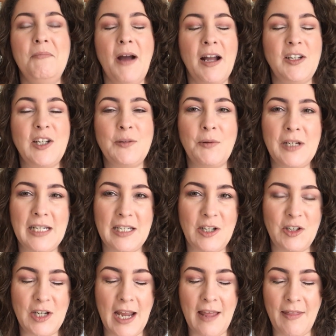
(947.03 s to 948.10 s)
I just wanted to
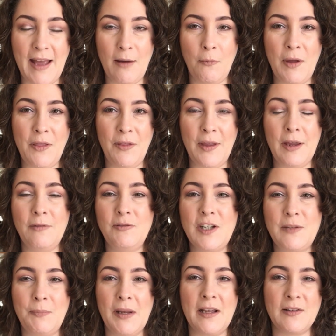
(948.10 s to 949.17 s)
share that with you
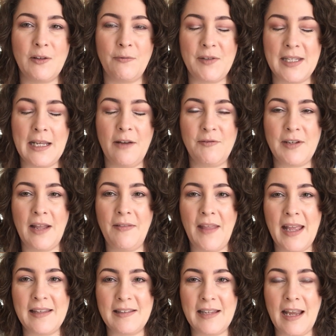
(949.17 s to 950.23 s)
just because obviously I've done
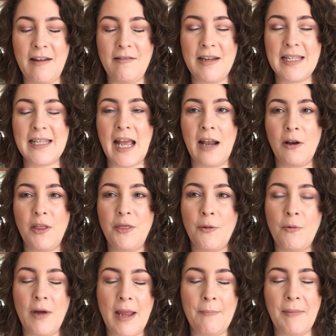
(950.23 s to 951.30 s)
that series and I
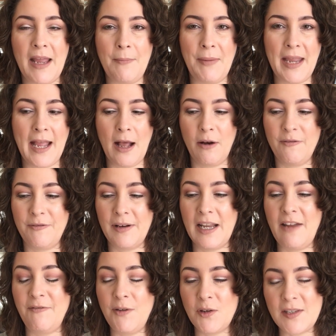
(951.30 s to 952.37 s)
thought it may be helpful.
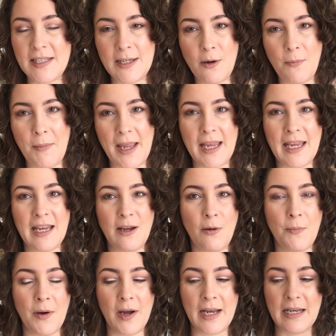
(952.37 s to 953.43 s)
If you're still making your
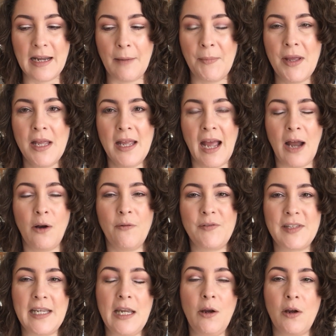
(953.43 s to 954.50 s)
mind up, and
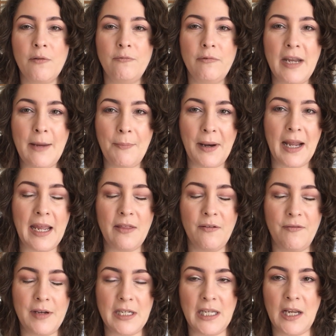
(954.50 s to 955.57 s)
obviously you can replay the
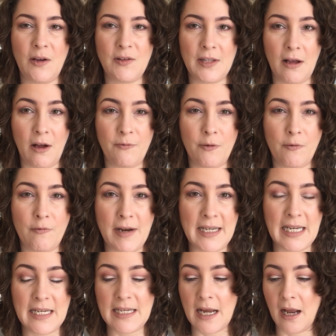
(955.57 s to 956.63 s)
videos that I've
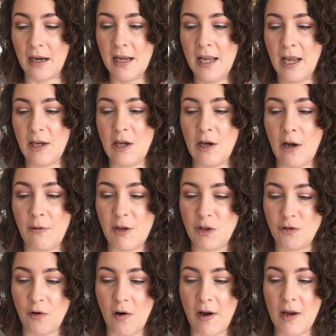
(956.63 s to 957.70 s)
already done, you know, the
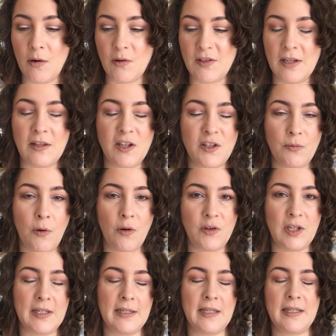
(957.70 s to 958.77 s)
try-ons and the
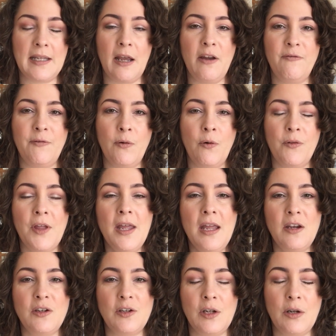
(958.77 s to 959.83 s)
swatches and so forth
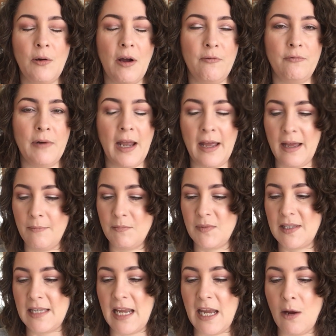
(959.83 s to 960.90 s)
to
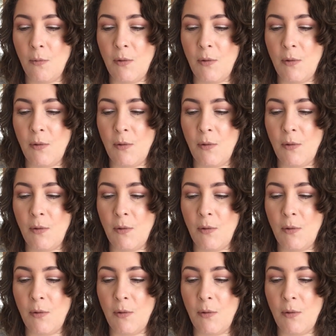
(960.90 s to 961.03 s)
see